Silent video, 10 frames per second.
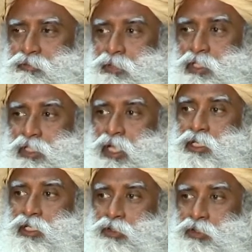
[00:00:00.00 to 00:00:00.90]
This
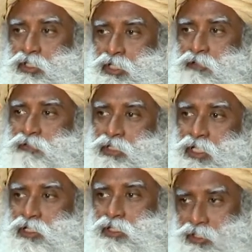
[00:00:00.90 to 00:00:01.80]
attitude itself is
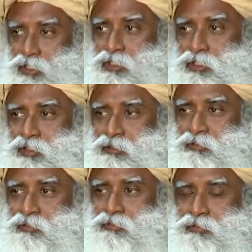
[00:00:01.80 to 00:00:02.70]
dangerous.
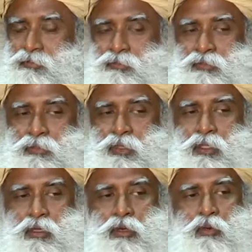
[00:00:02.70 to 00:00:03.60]

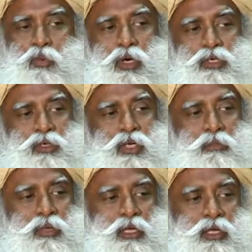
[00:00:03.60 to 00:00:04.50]
What
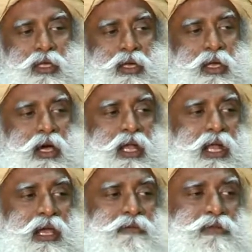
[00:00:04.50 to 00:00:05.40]
can be a
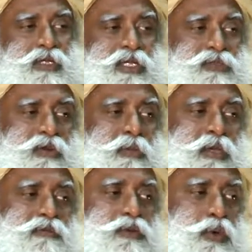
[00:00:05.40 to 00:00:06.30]

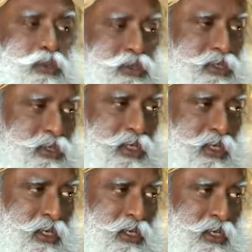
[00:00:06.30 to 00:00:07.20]
life-transforming force
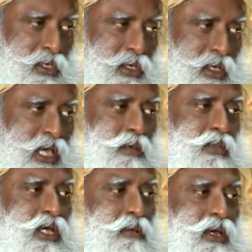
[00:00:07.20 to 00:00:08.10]

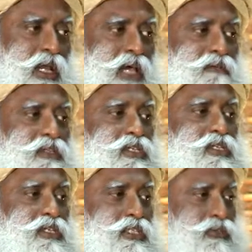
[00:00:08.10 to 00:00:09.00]
can become a
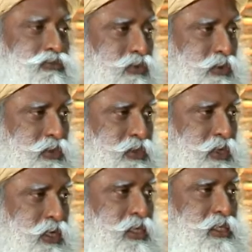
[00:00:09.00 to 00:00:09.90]
life-destructive
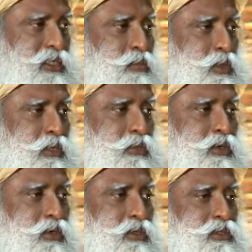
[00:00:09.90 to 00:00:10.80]
force simply
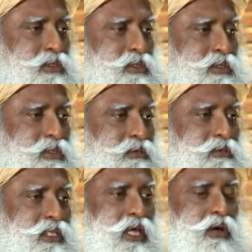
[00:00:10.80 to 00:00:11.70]
because
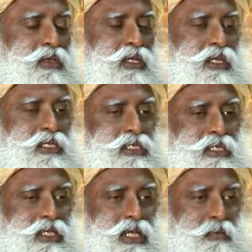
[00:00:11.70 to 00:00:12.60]
without the
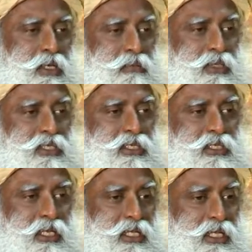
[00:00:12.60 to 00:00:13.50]
necessary commitment
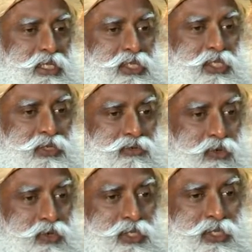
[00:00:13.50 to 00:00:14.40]
and dedication and
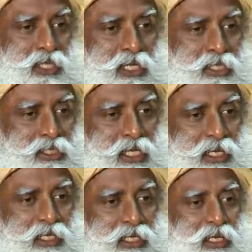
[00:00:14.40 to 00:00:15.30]
focus and
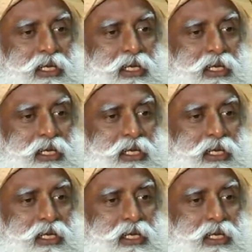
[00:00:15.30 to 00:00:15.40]
understanding,